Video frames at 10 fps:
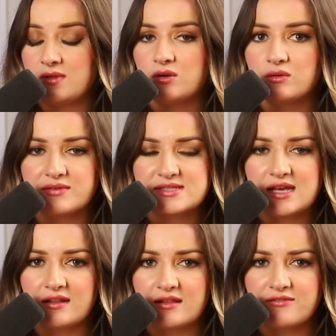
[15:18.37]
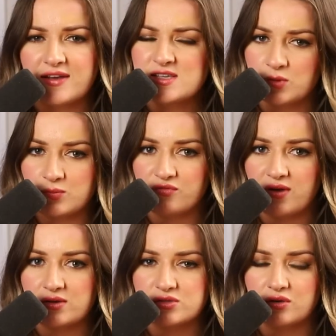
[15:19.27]
then all of a sudden their Facebook
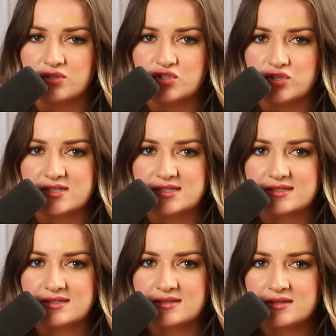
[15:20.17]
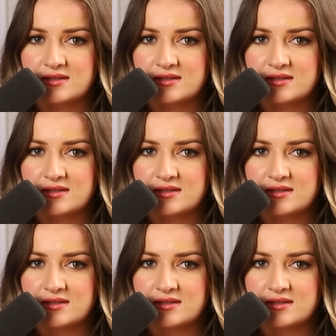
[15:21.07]
profiles got restricted?